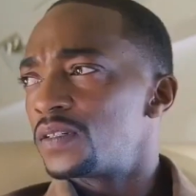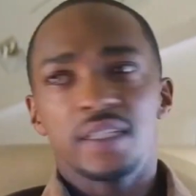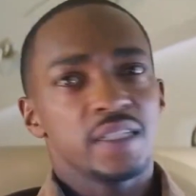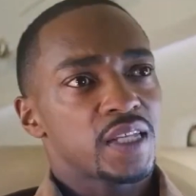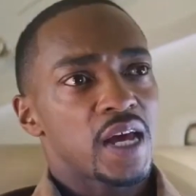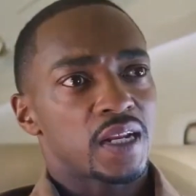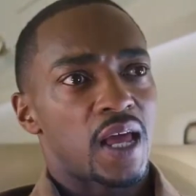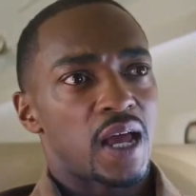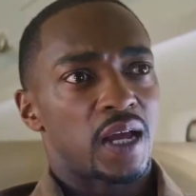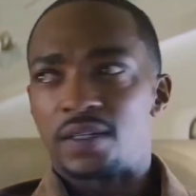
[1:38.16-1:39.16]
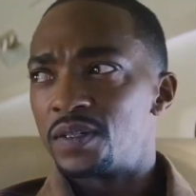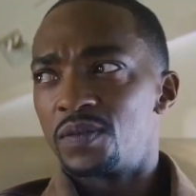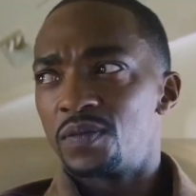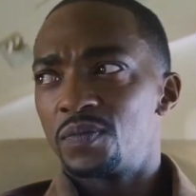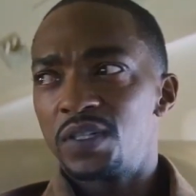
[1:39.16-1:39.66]
He's out of line,
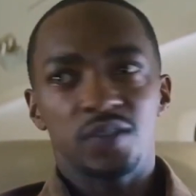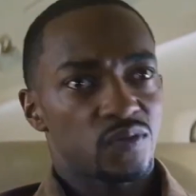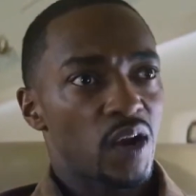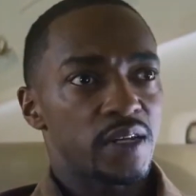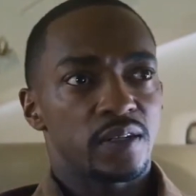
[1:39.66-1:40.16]
but he's right.